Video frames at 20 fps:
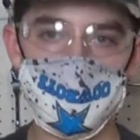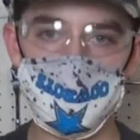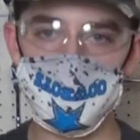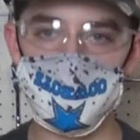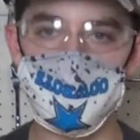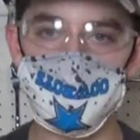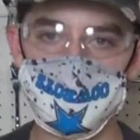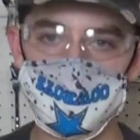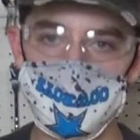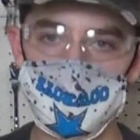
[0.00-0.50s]
need
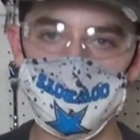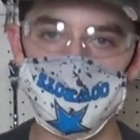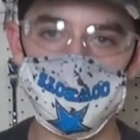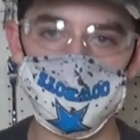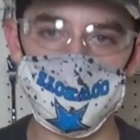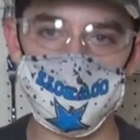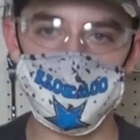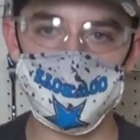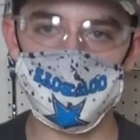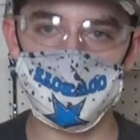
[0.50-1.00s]
this
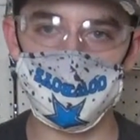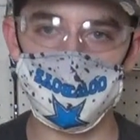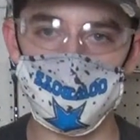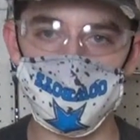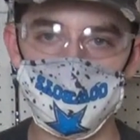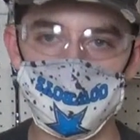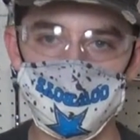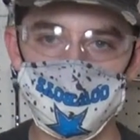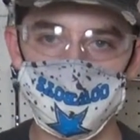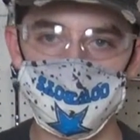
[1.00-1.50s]
anymore,
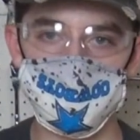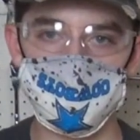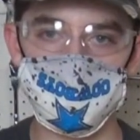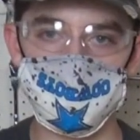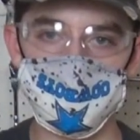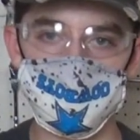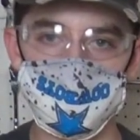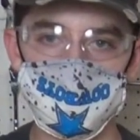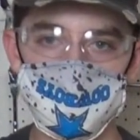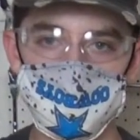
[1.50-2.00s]
so...
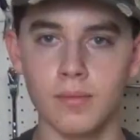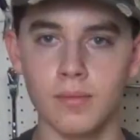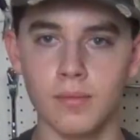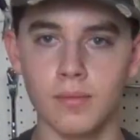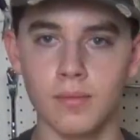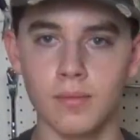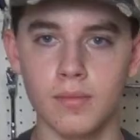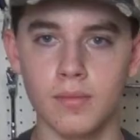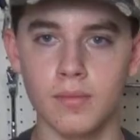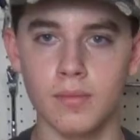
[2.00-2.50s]

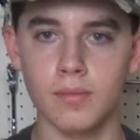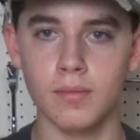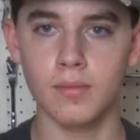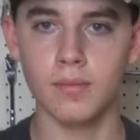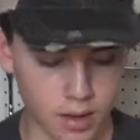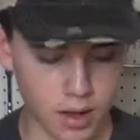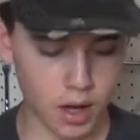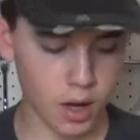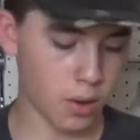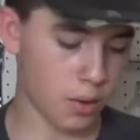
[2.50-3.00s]

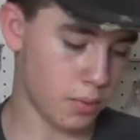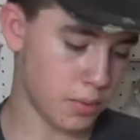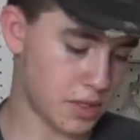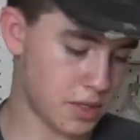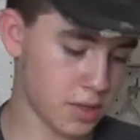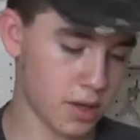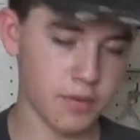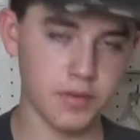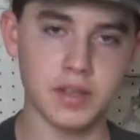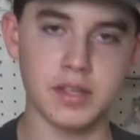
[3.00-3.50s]
Oh, and we
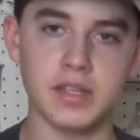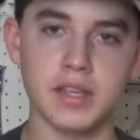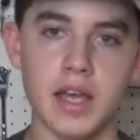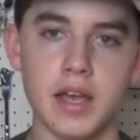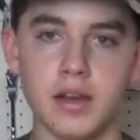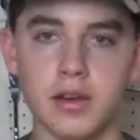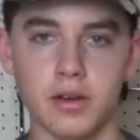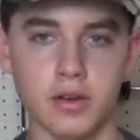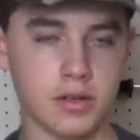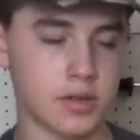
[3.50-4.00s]
still have the
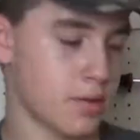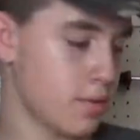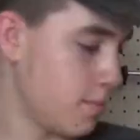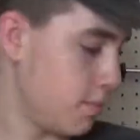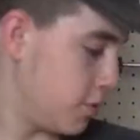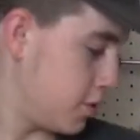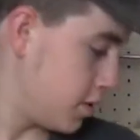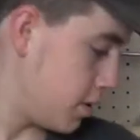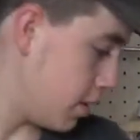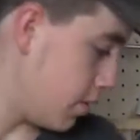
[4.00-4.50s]
sander, so
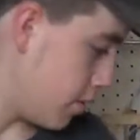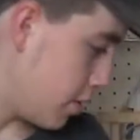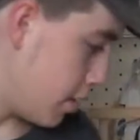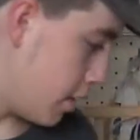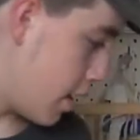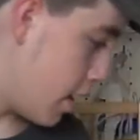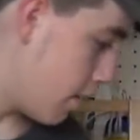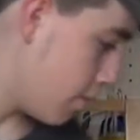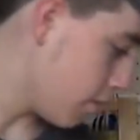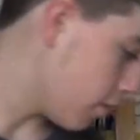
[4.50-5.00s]
just get rid of that